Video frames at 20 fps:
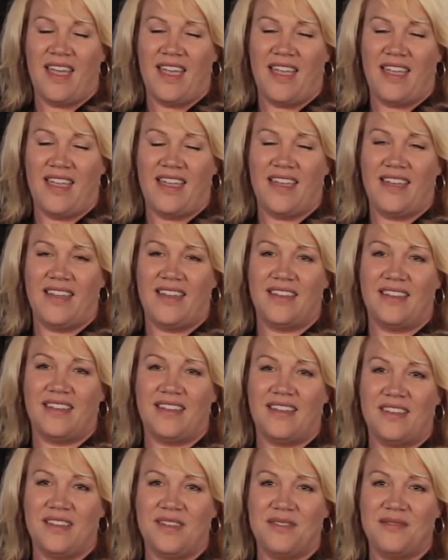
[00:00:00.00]

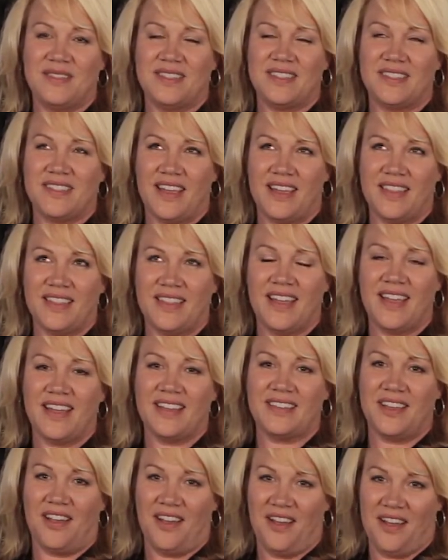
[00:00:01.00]
And it was at
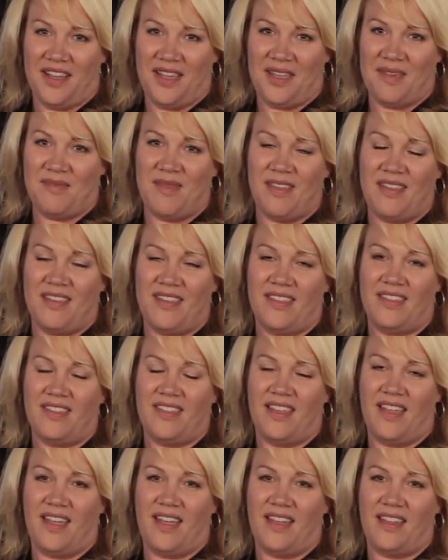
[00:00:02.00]
that time
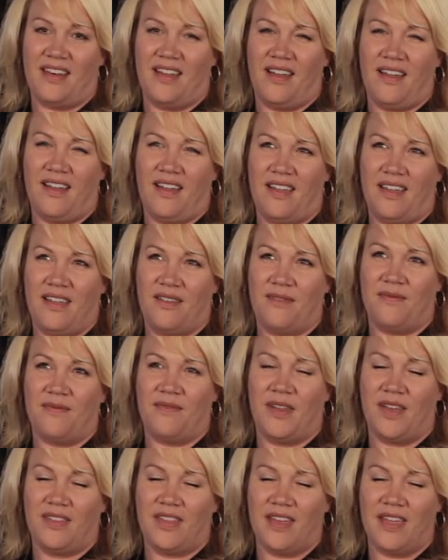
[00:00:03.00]
that I
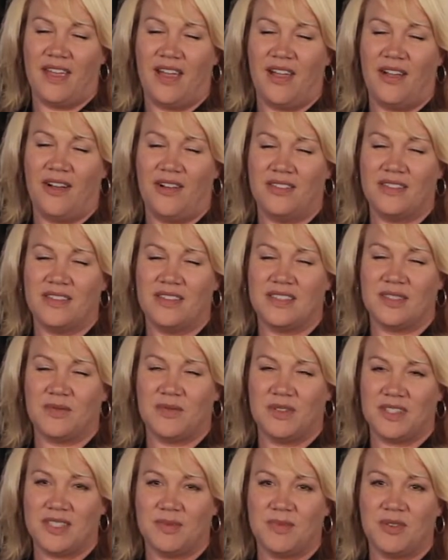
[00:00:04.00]
felt like I heard this
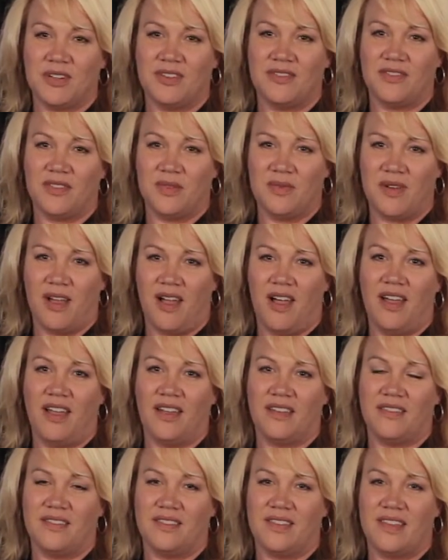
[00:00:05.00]
whisper from
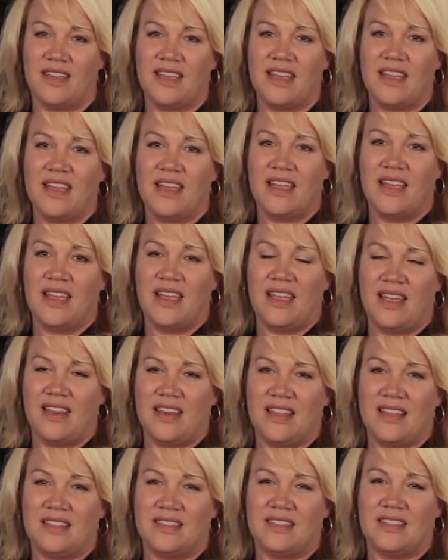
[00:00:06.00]
God.
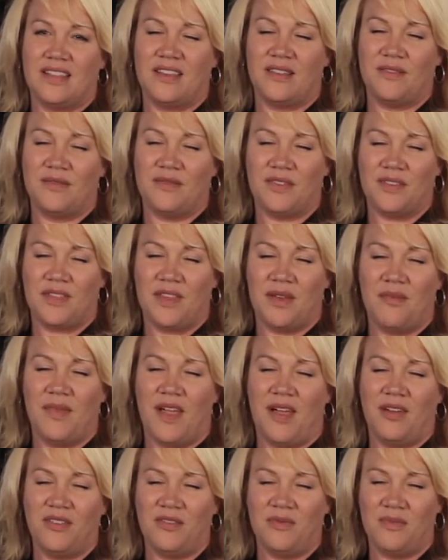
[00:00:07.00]
And he said, for the
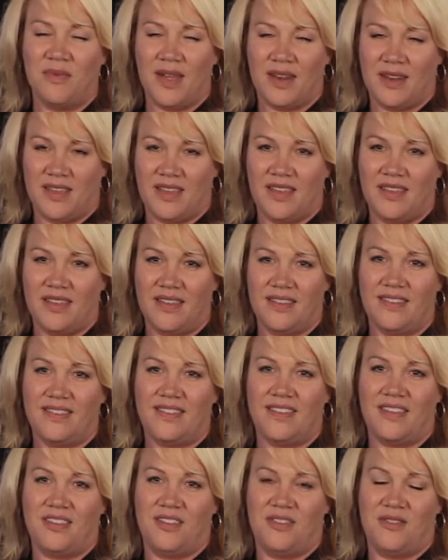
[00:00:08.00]
amount of money
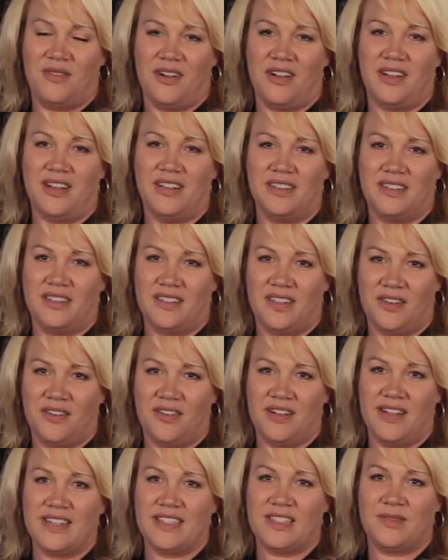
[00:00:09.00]
that you are
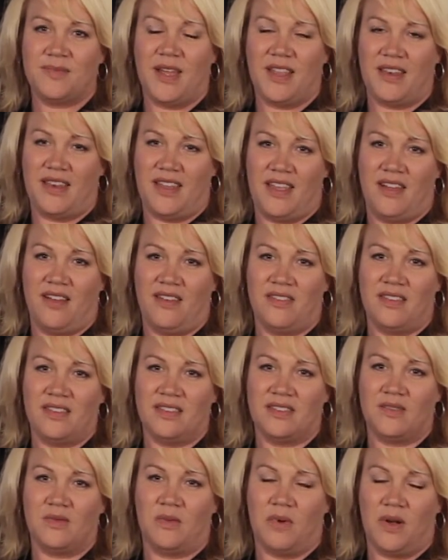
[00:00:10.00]
considering spending on
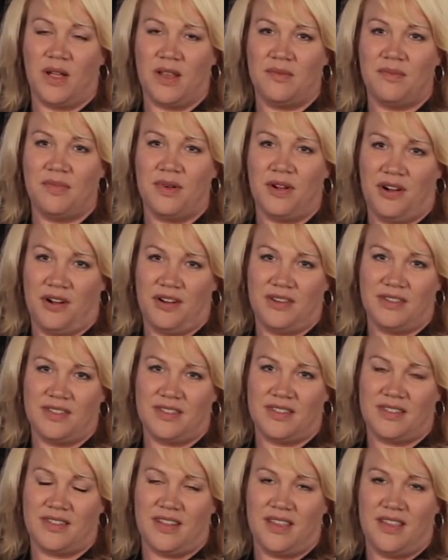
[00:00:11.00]
this one
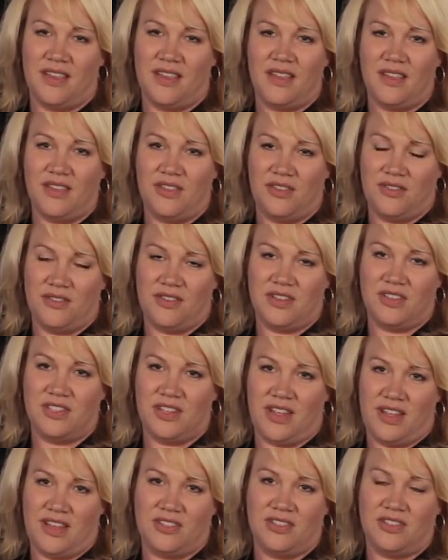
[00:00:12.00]
purse, you could
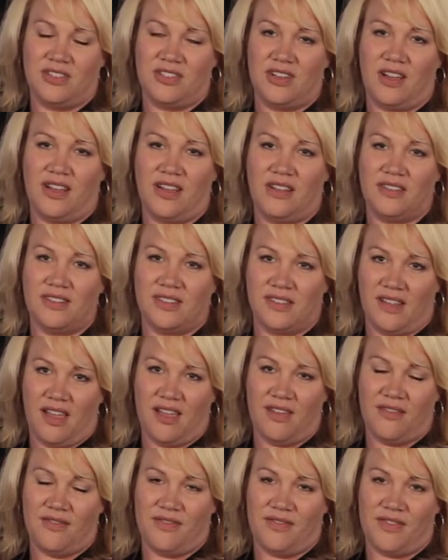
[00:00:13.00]
change a child's
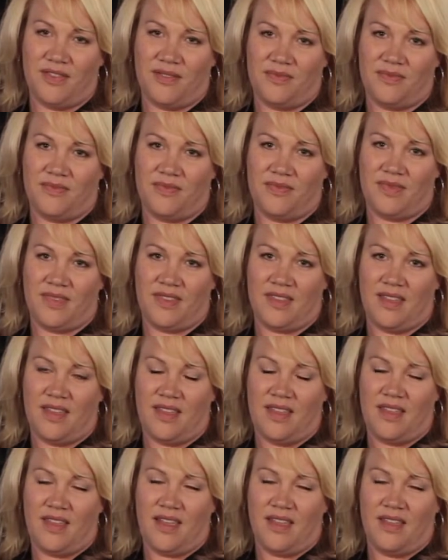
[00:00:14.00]
life.
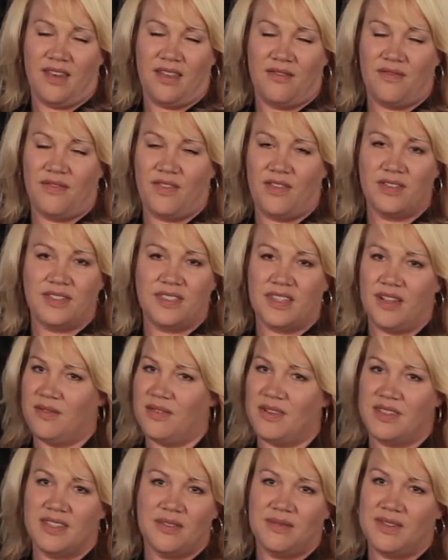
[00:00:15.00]
And at first I
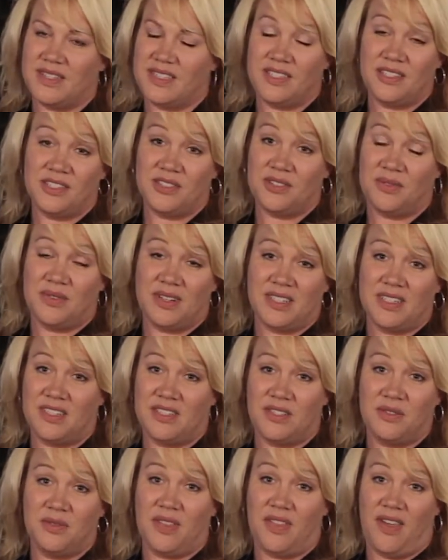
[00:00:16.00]
really wasn't sure what to
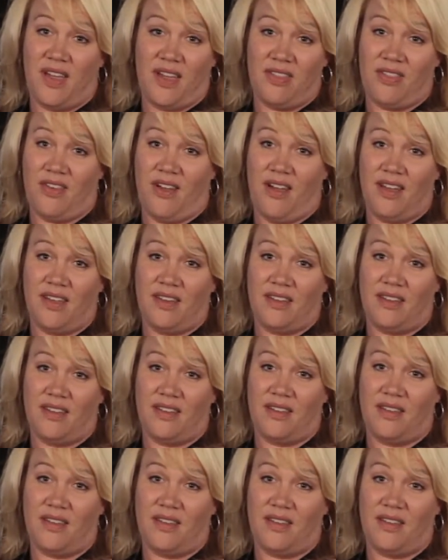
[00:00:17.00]
do with that thought.